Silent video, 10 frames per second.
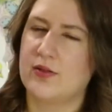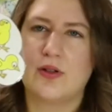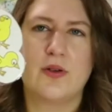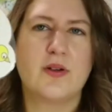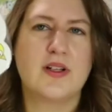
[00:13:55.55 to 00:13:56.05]

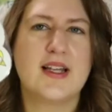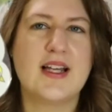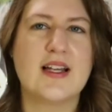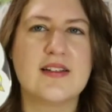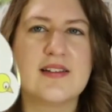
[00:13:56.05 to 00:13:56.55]
Who are
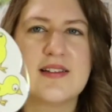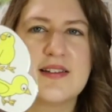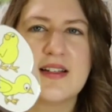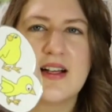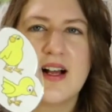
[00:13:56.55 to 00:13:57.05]
these?
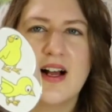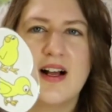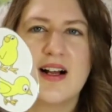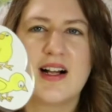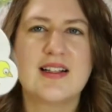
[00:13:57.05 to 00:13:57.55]

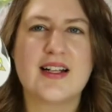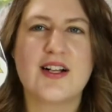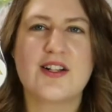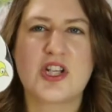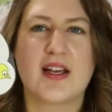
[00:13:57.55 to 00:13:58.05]
Little
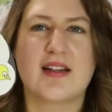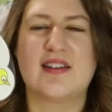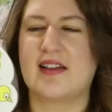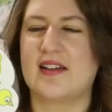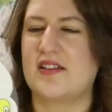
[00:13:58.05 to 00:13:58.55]
chicks,
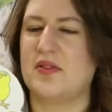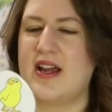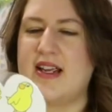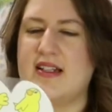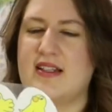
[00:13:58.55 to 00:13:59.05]
that's
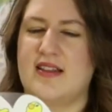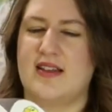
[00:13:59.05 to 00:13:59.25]
right.